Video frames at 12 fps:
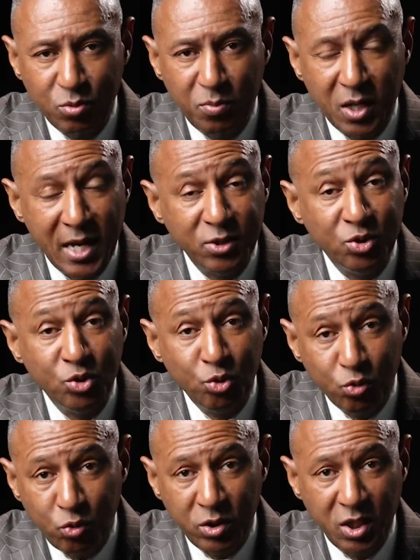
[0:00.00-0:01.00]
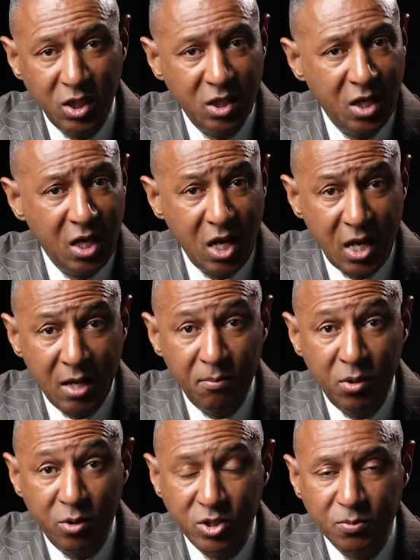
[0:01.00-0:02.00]
but I truly
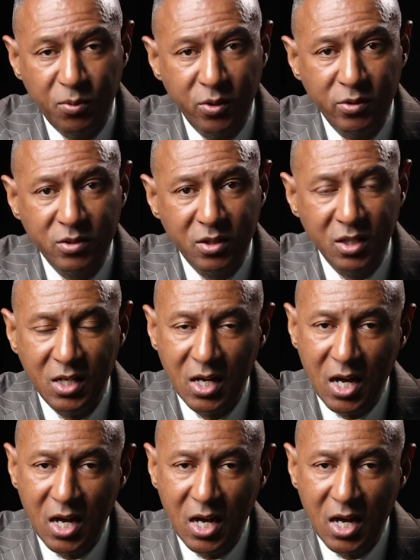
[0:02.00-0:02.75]
am there spiritually.